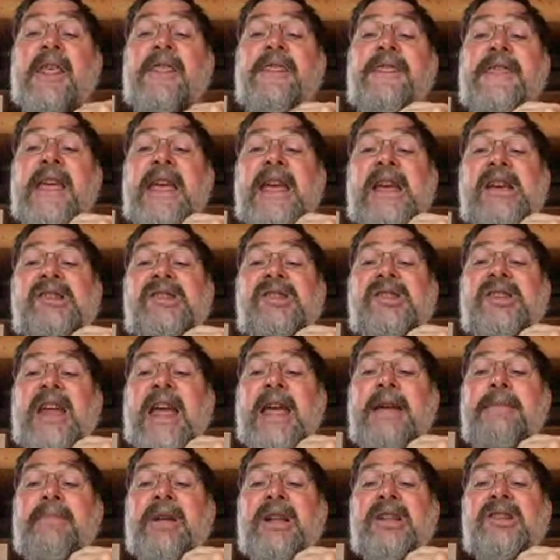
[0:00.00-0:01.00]
These
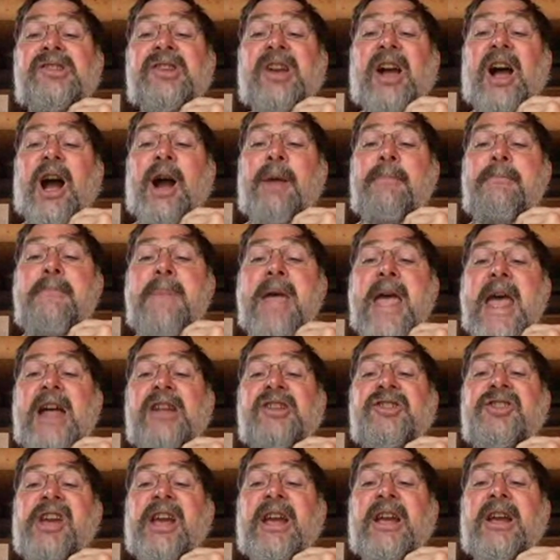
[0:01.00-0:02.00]
statements are
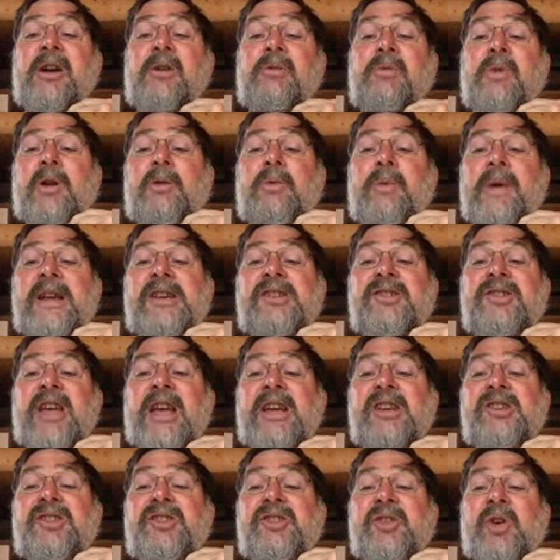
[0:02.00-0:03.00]
magic. When we
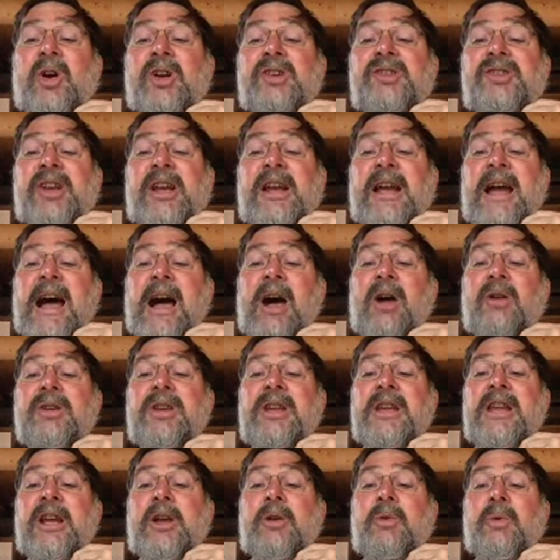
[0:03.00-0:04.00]
say source
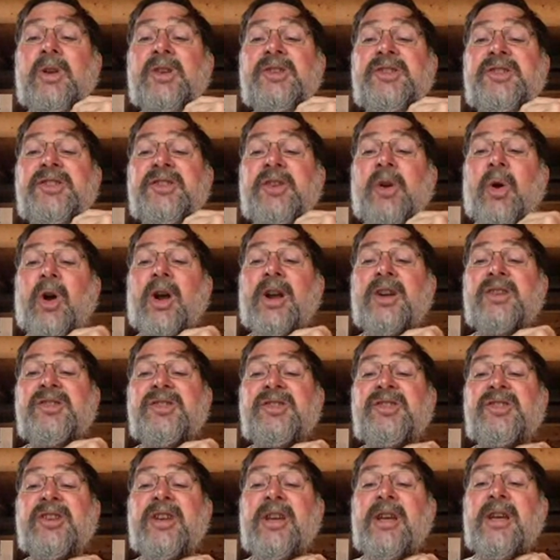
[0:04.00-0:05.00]
account equals
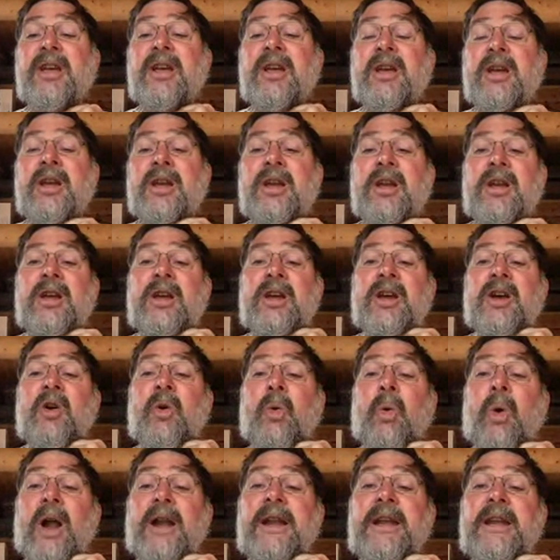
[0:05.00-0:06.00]
source,
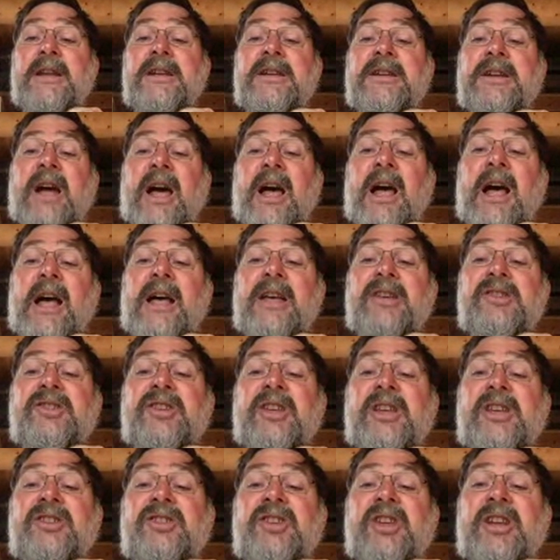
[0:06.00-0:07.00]
what it
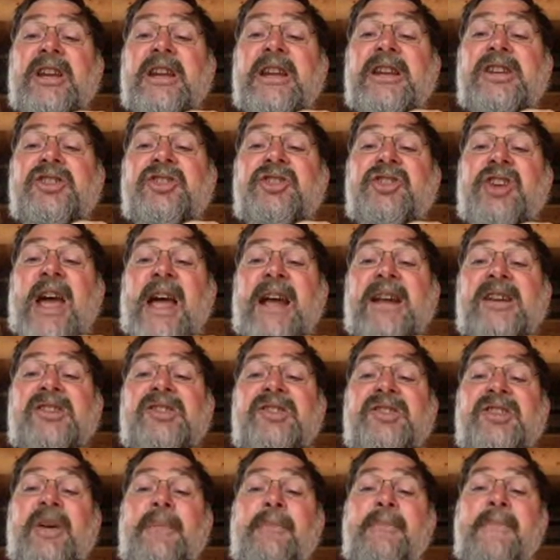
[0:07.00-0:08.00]
does is it
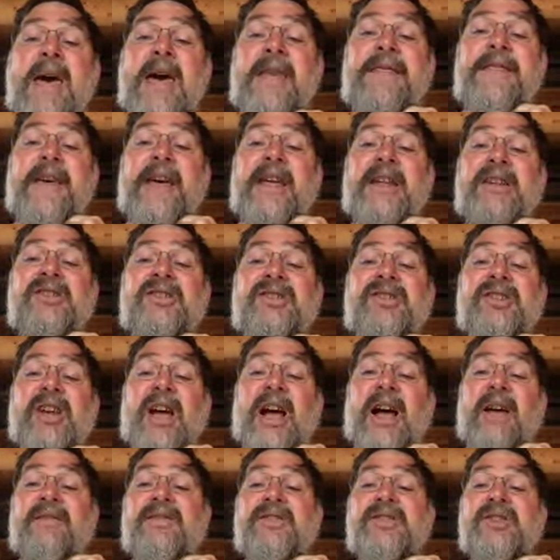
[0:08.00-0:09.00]
injects the methods
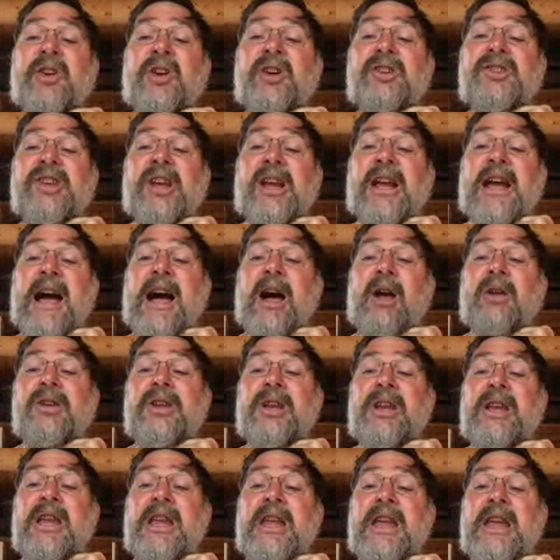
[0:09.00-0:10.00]
of source
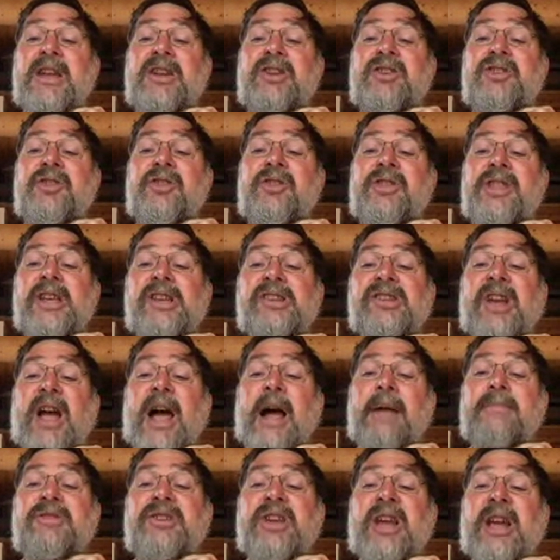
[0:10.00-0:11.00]
account into this
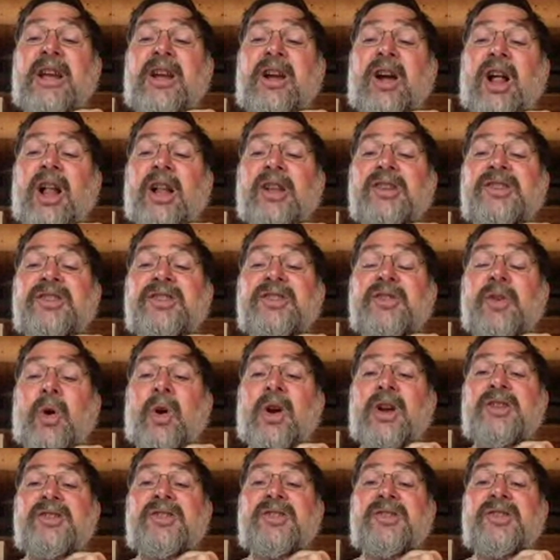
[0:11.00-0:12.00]
object called
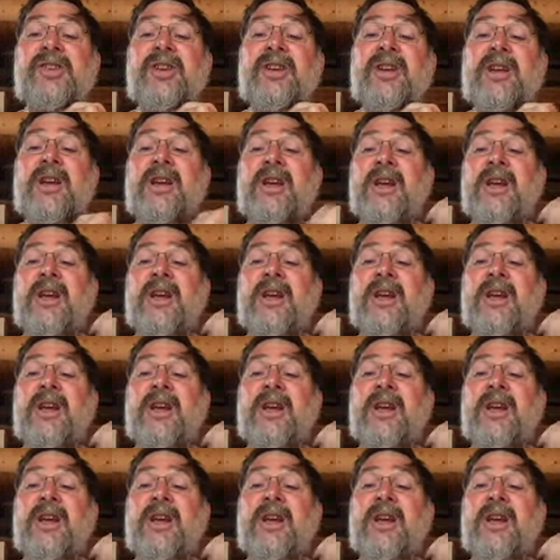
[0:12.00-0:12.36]
source.